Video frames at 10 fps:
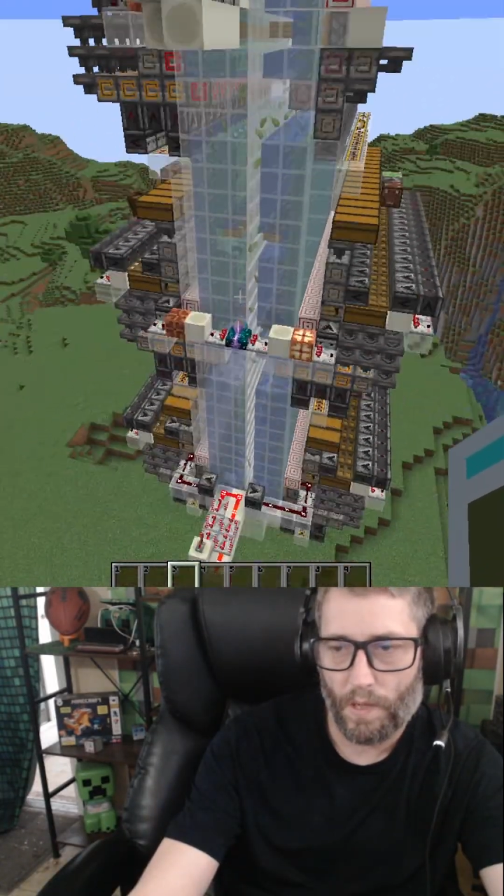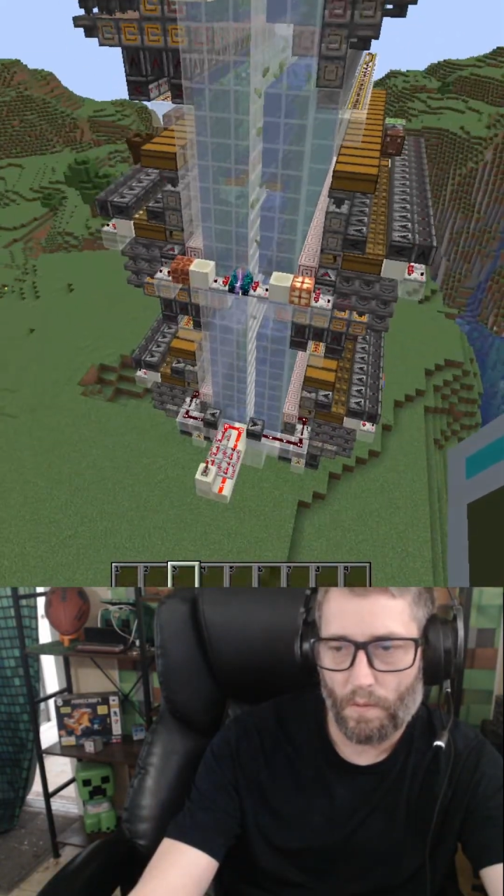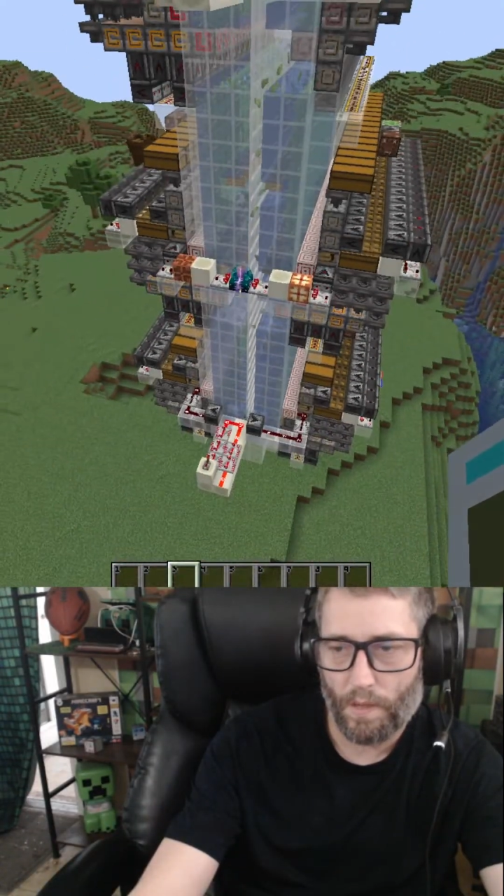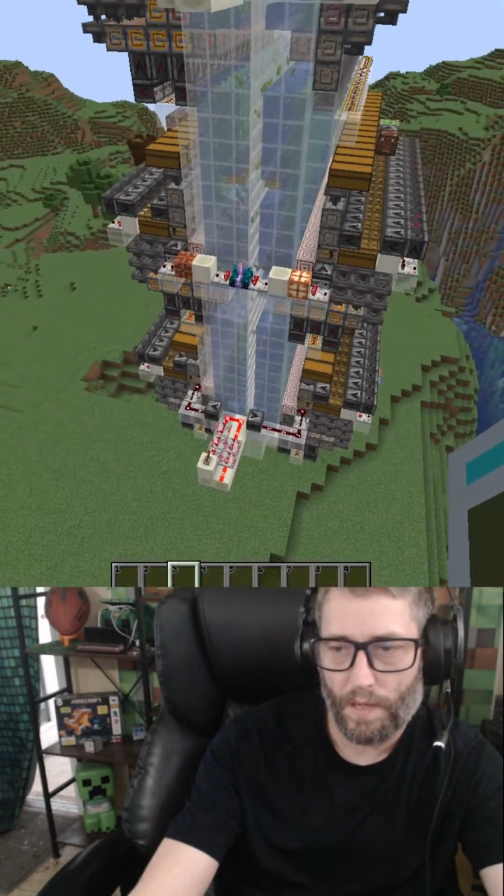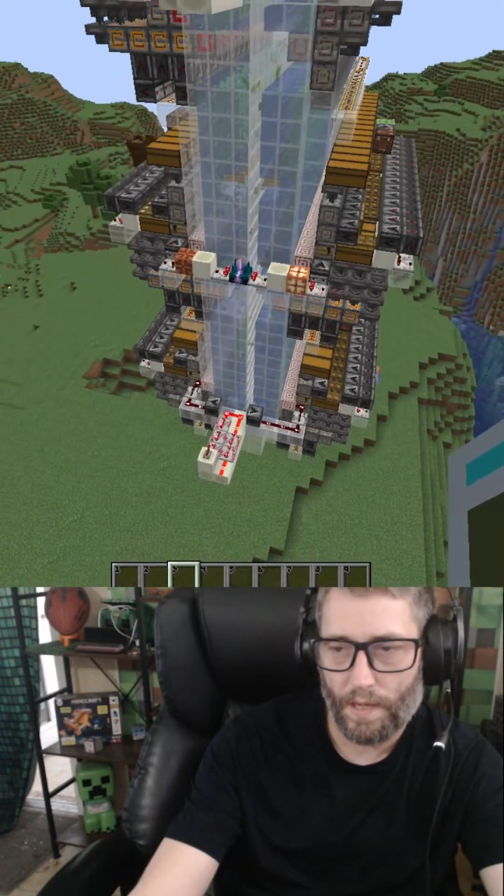
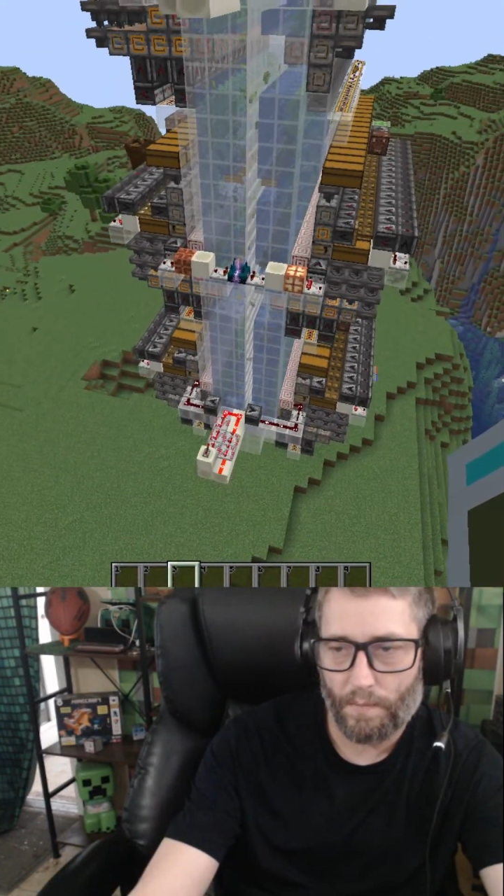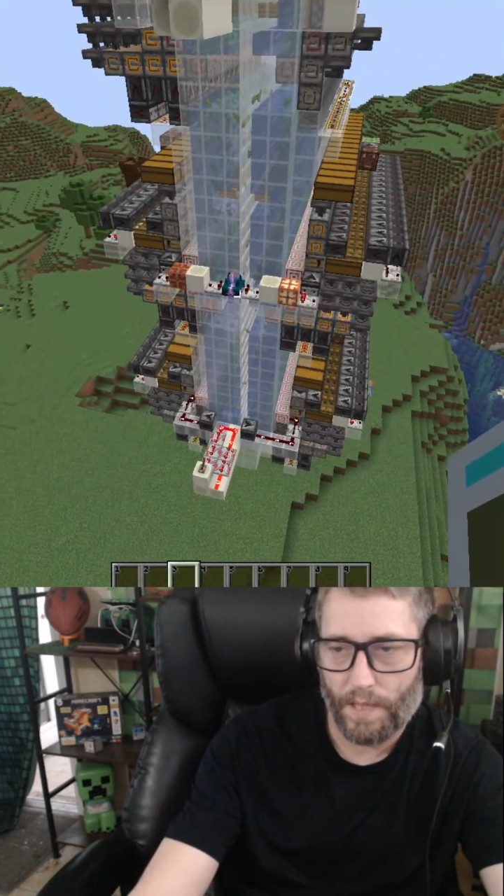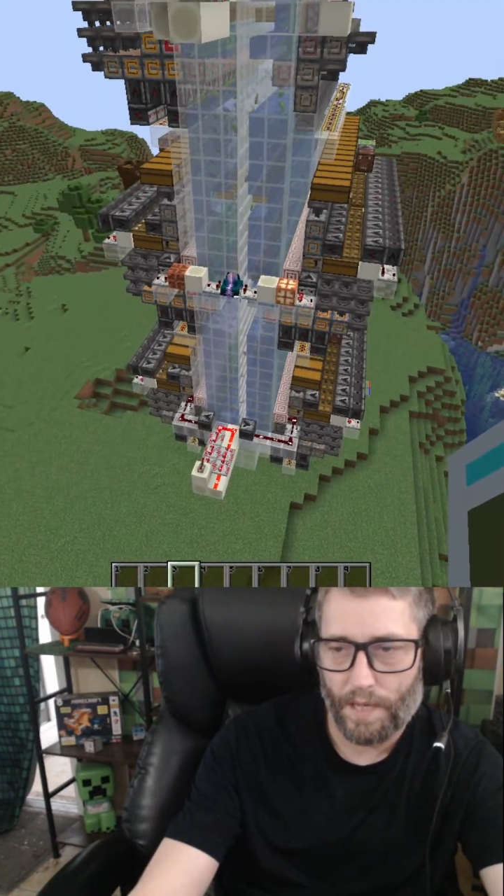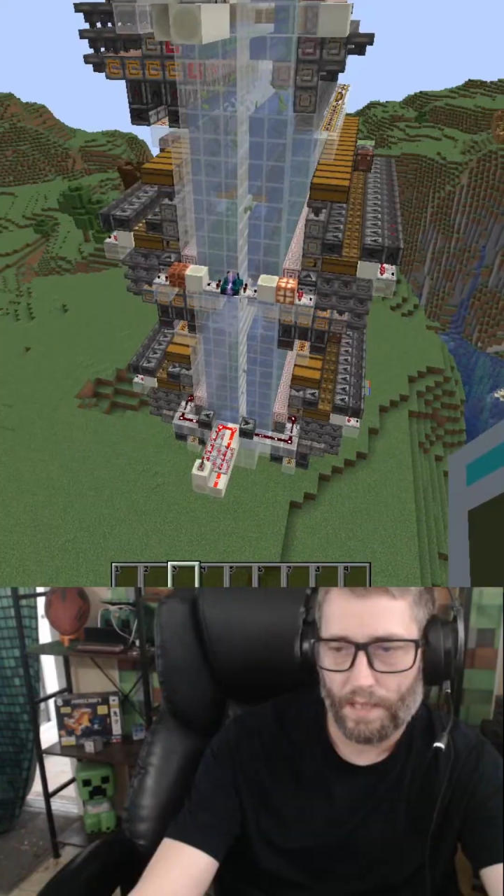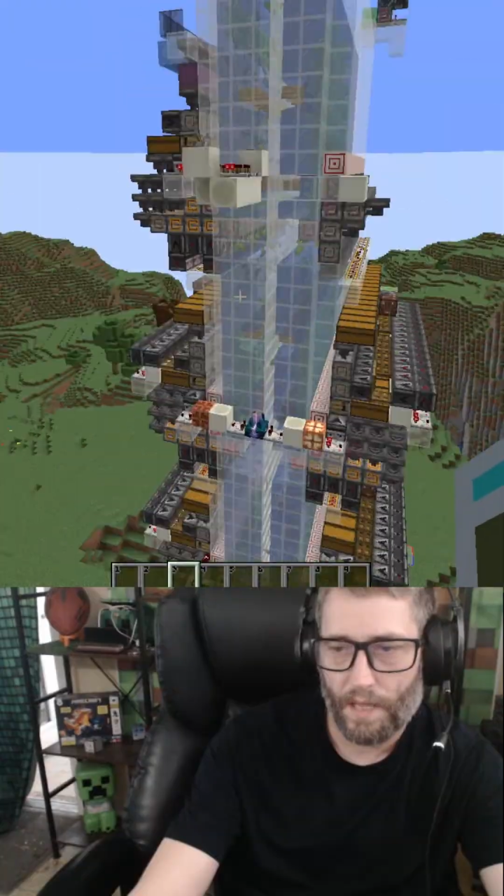going to get with
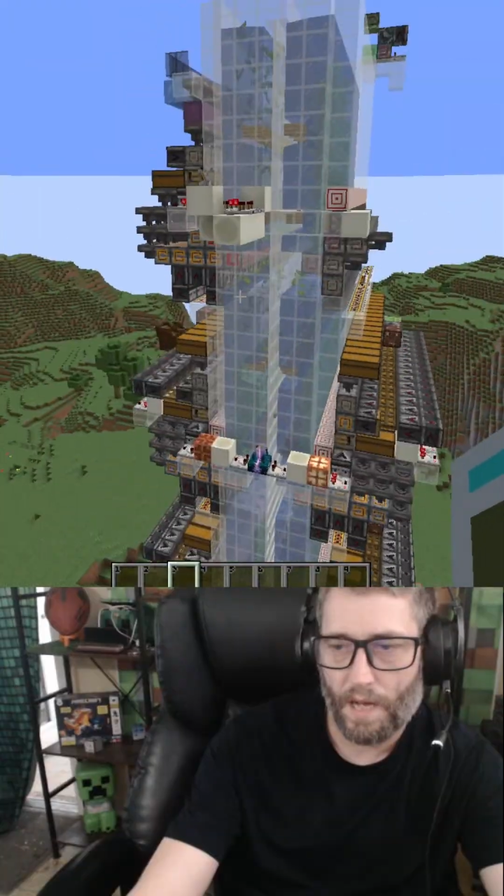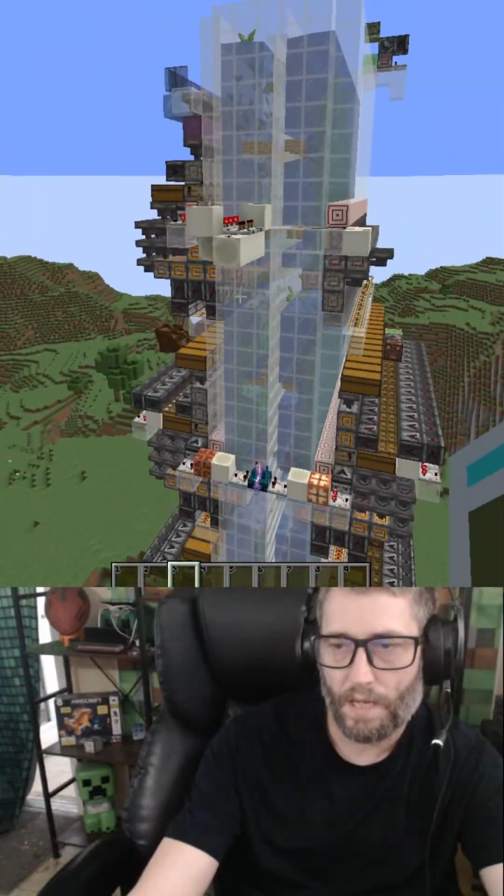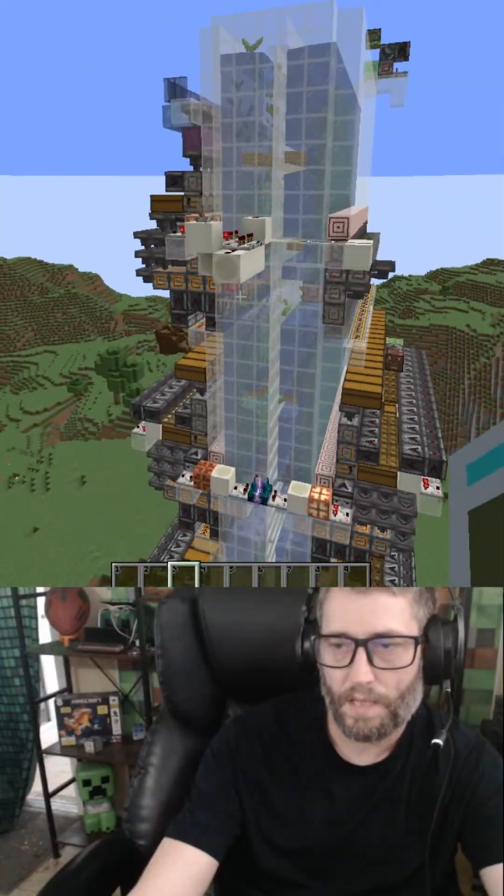that clock.